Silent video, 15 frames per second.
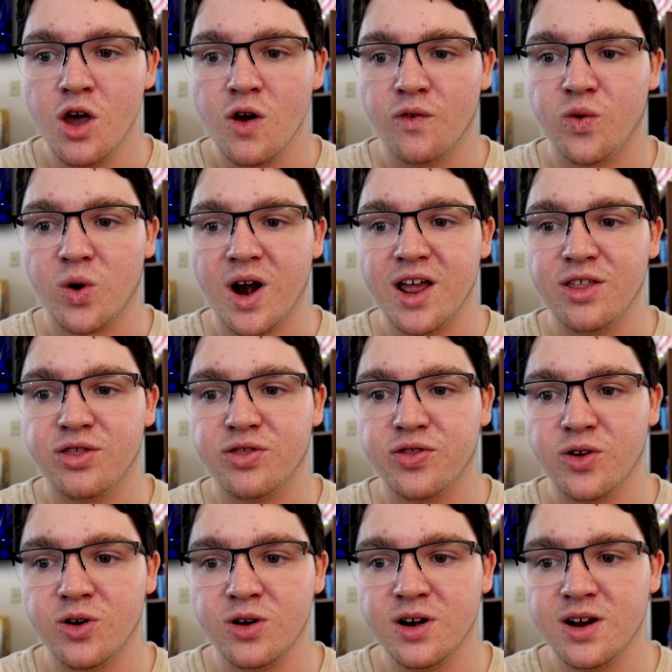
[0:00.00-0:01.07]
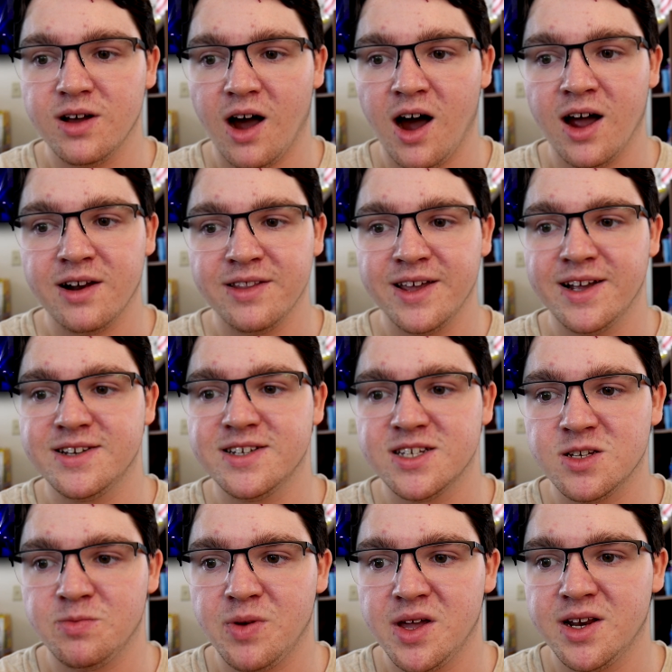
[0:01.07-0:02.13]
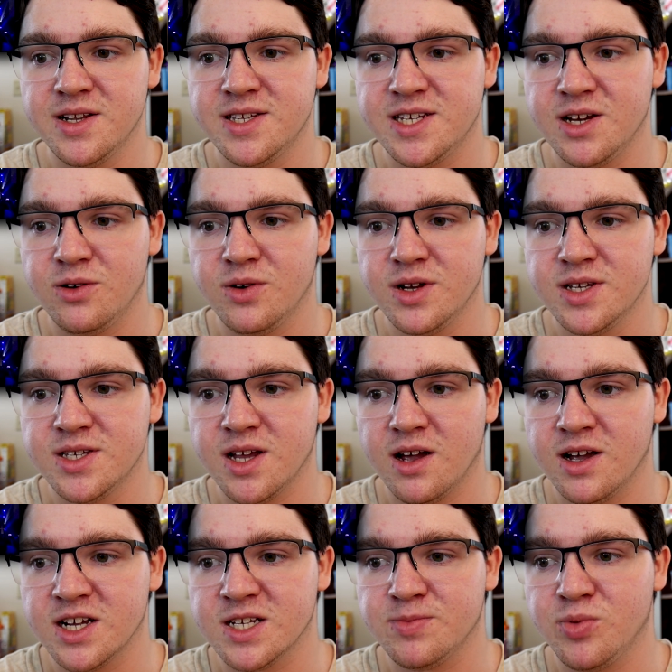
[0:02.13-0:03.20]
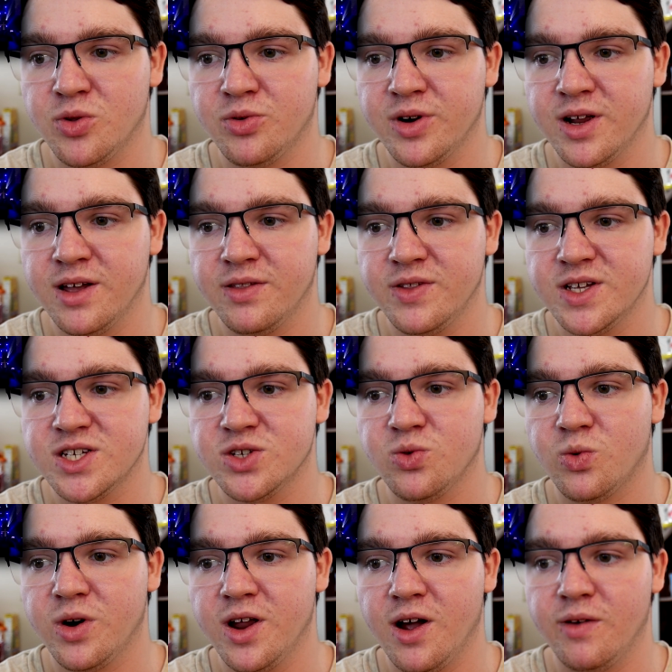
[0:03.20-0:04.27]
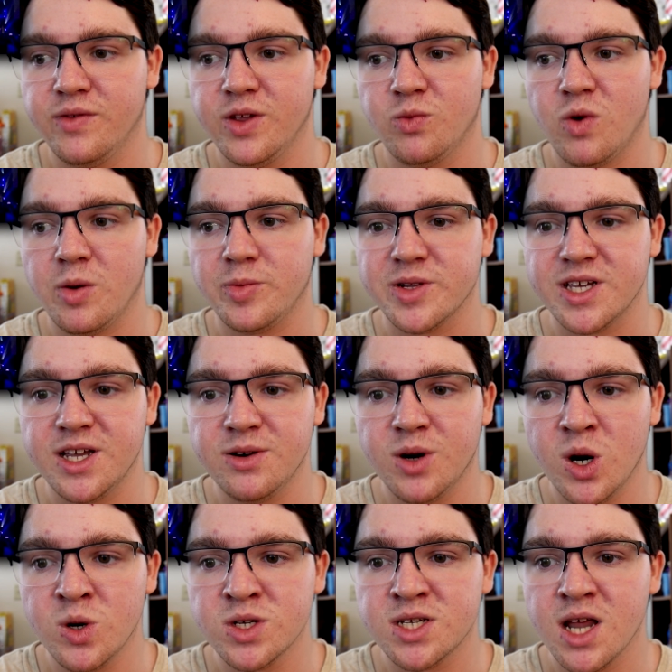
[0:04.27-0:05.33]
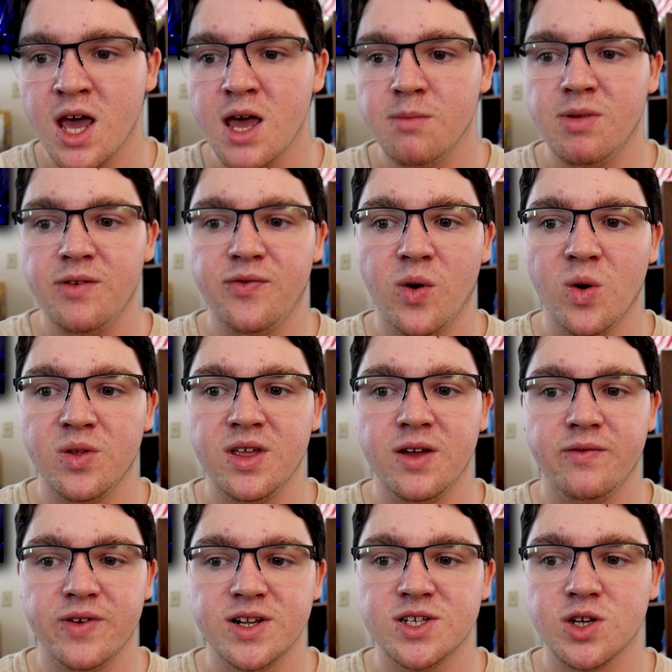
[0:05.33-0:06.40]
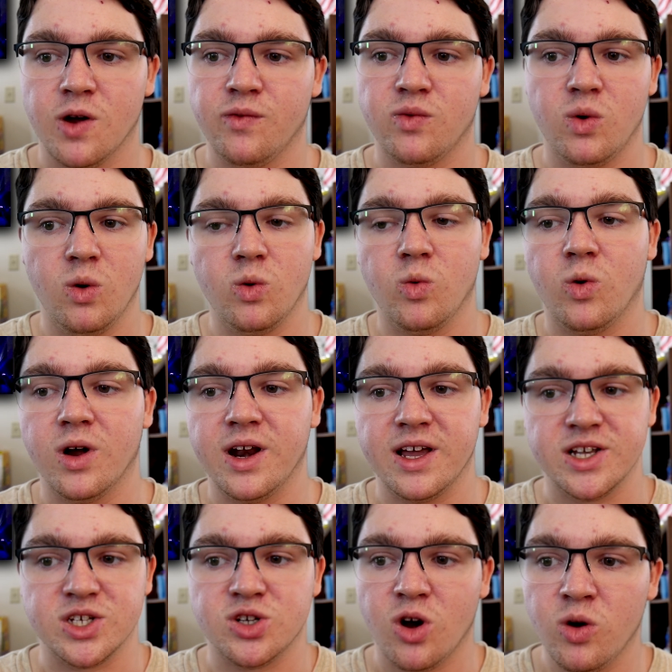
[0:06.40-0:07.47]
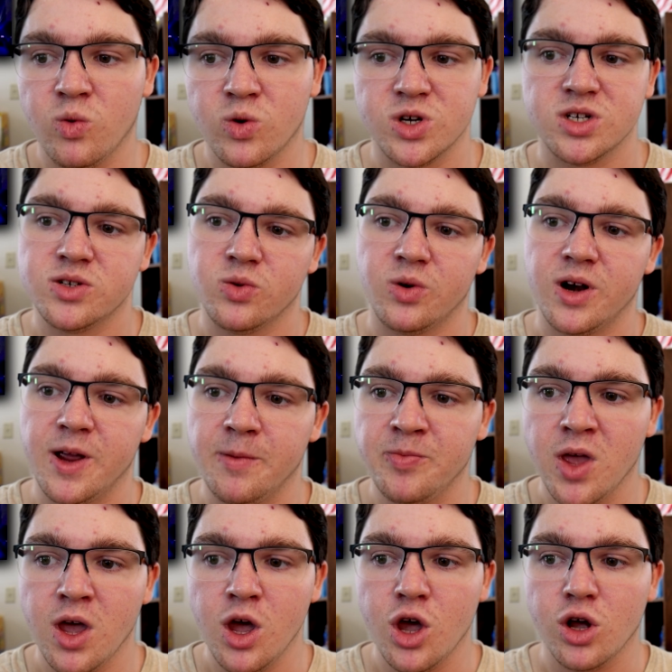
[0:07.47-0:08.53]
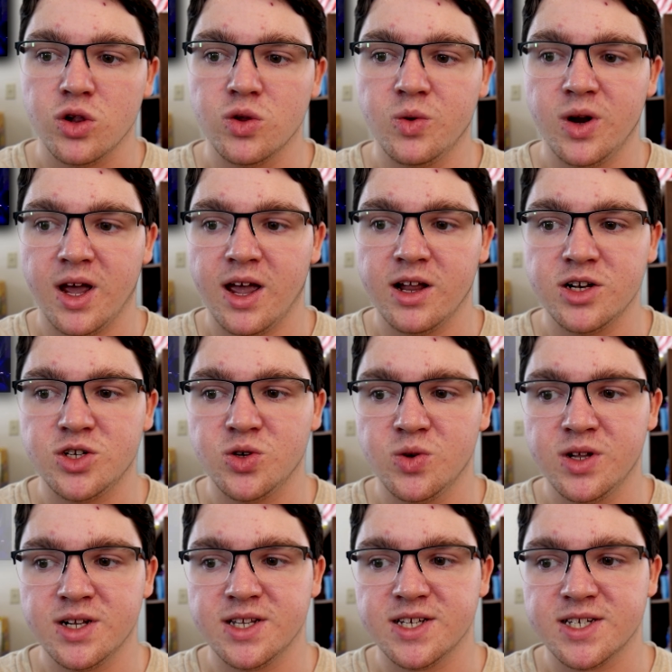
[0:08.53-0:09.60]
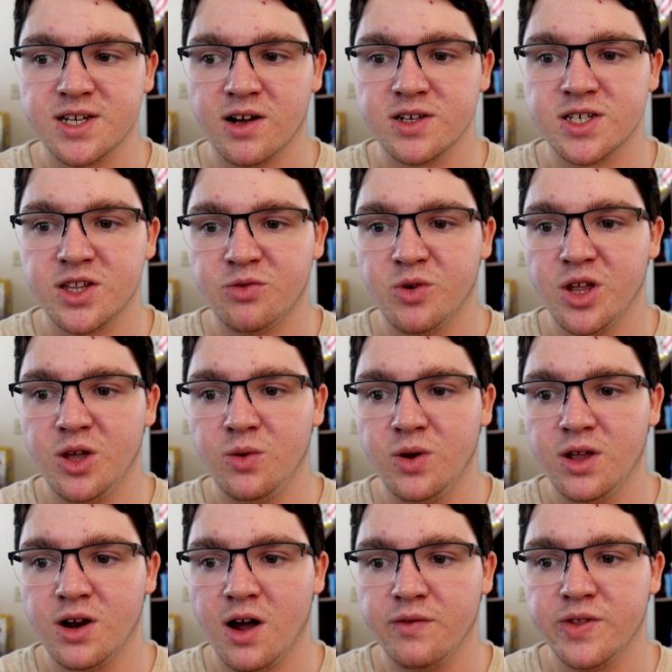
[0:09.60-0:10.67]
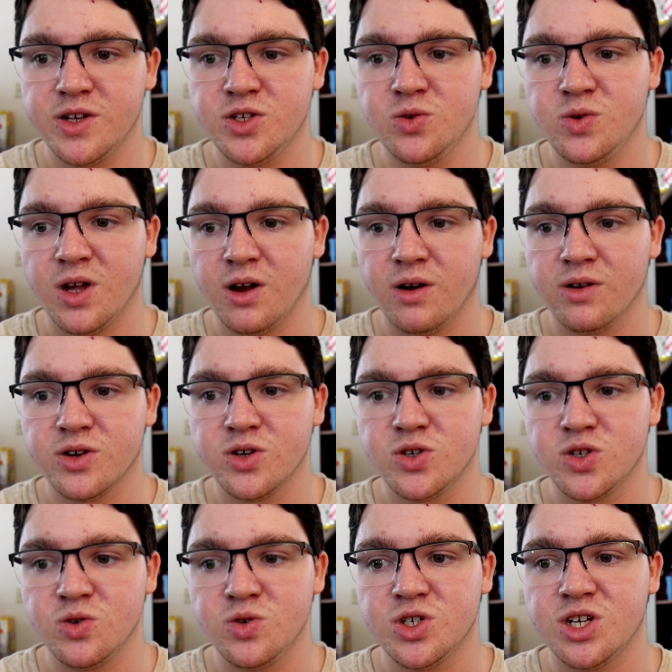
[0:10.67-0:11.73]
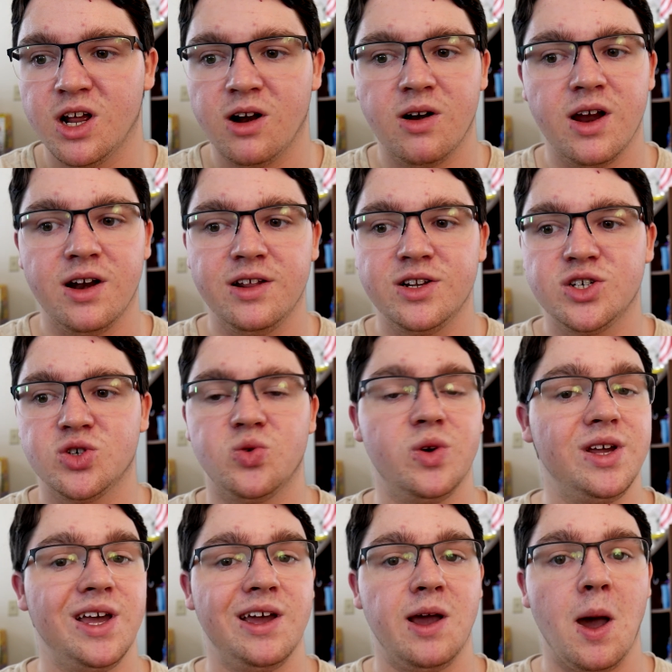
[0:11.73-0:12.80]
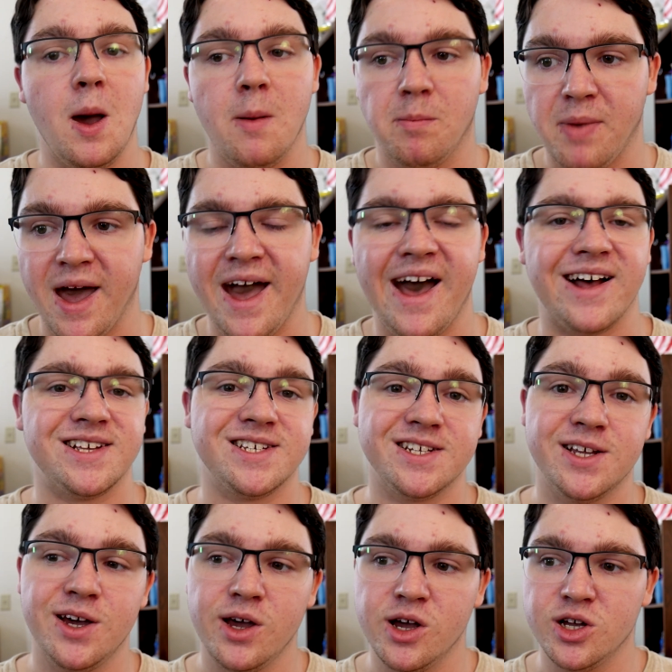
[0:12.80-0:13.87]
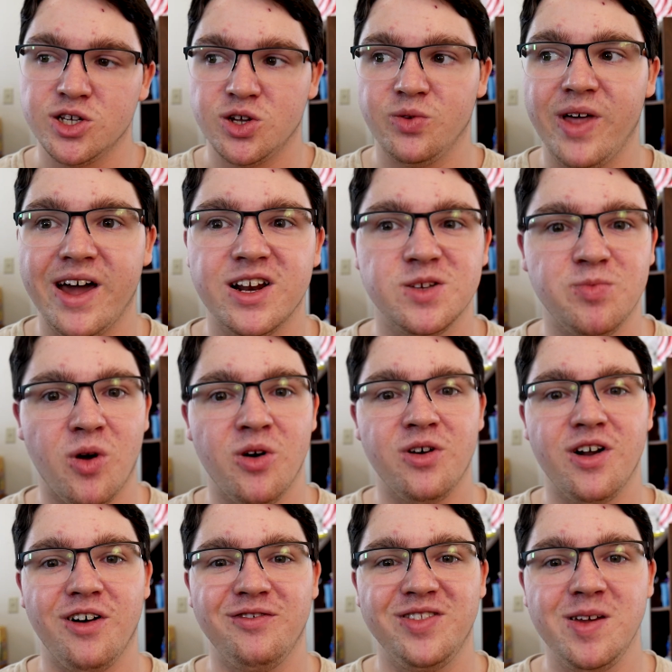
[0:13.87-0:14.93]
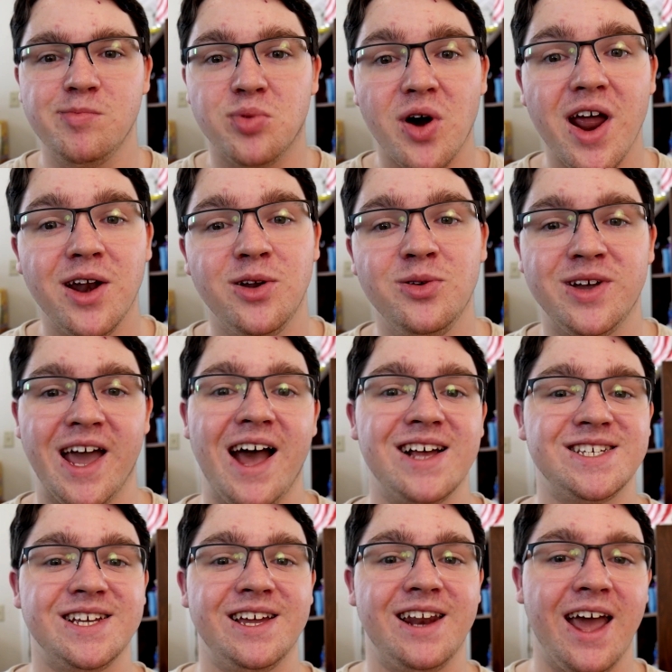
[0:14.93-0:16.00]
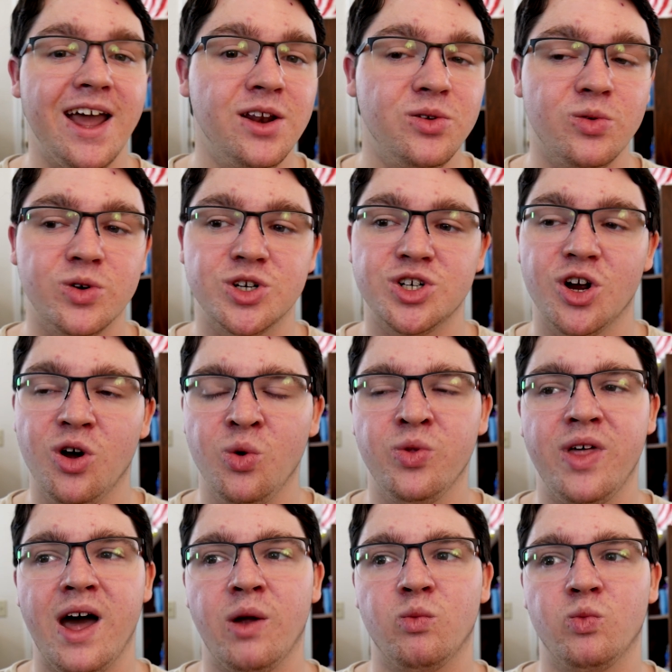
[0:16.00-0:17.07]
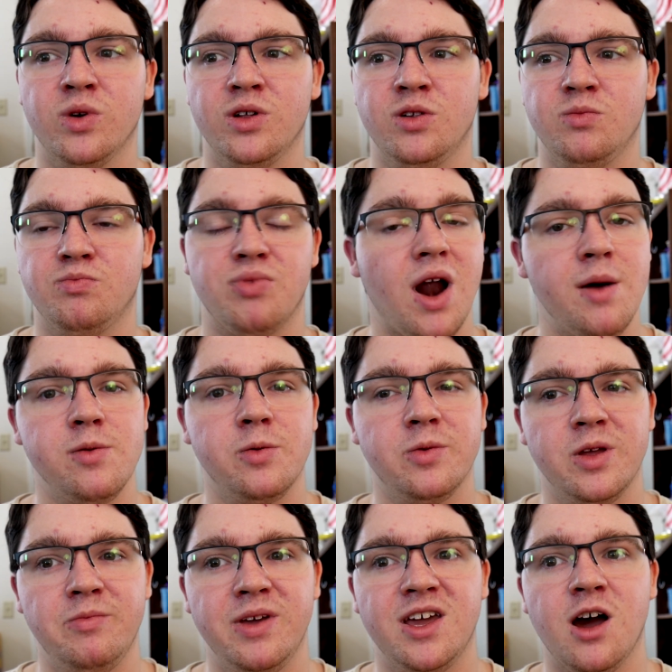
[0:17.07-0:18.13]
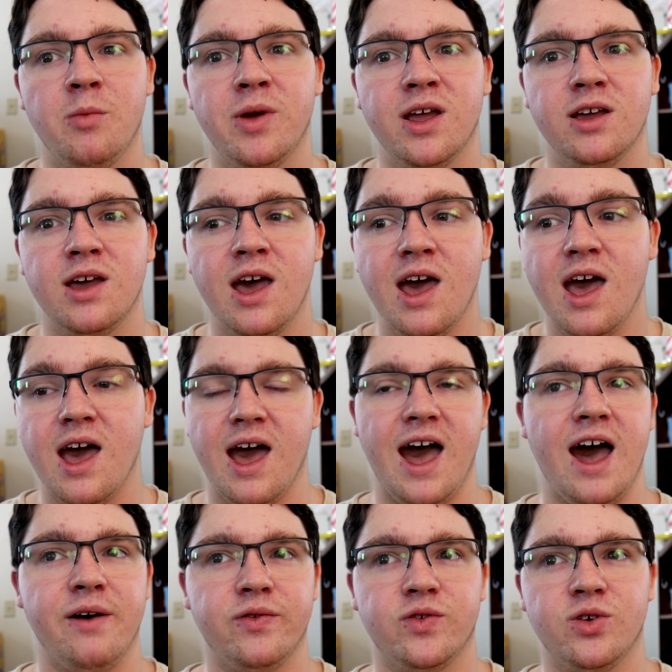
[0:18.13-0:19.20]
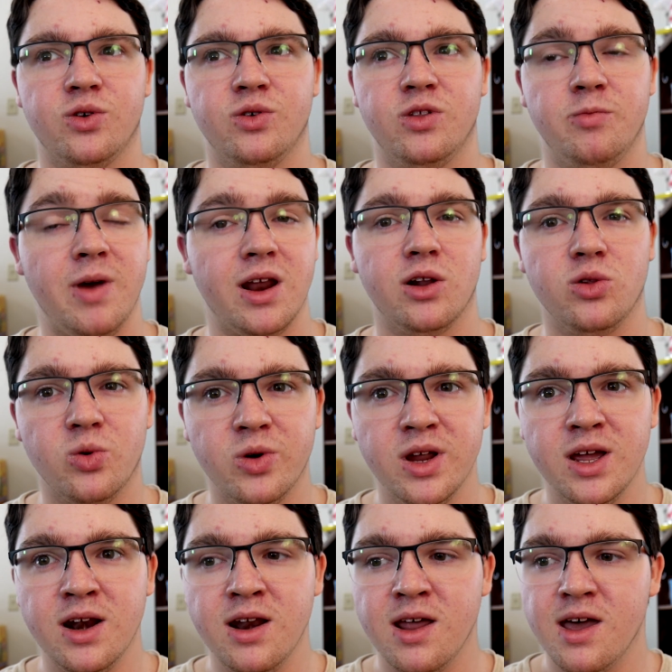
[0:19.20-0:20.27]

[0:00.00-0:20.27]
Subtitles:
For a third hotly anticipated series exploring the story of the Rebel heroes before the events of Rogue One, A Star Wars Story, Luna and Tudyk discussed the reunion of the two characters who share an intriguing past. So that is part of the brand new Cassian Andor show that will probably be coming after The Mandalorian